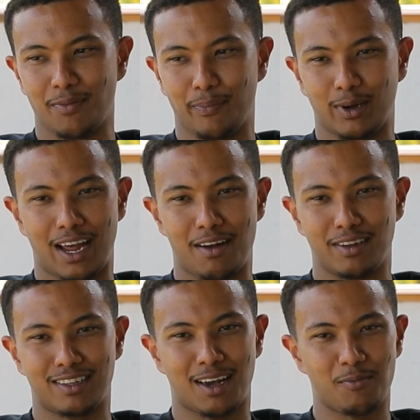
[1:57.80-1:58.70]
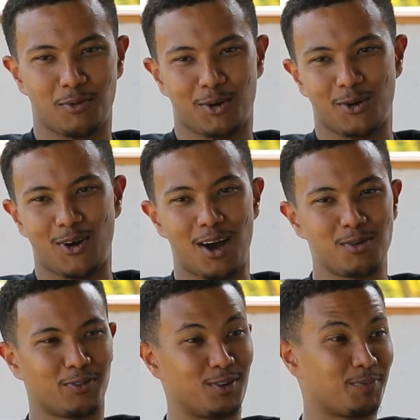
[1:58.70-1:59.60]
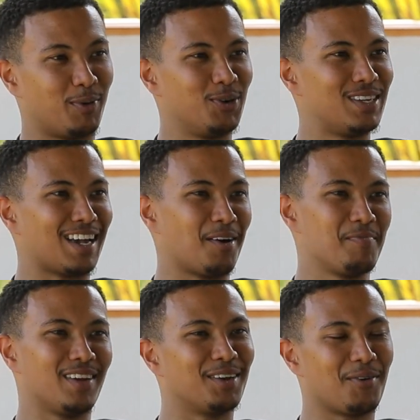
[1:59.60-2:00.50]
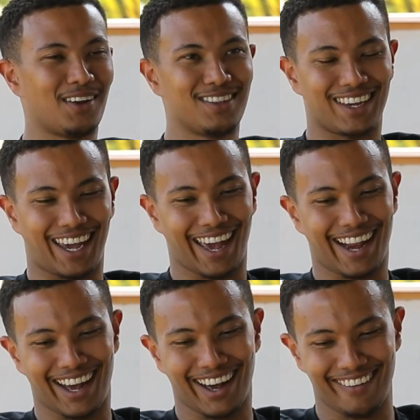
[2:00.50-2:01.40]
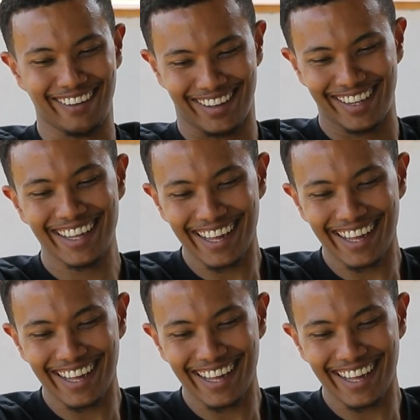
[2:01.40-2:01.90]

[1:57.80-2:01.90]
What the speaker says: but every time we would go out for sports, I would be the one to get out.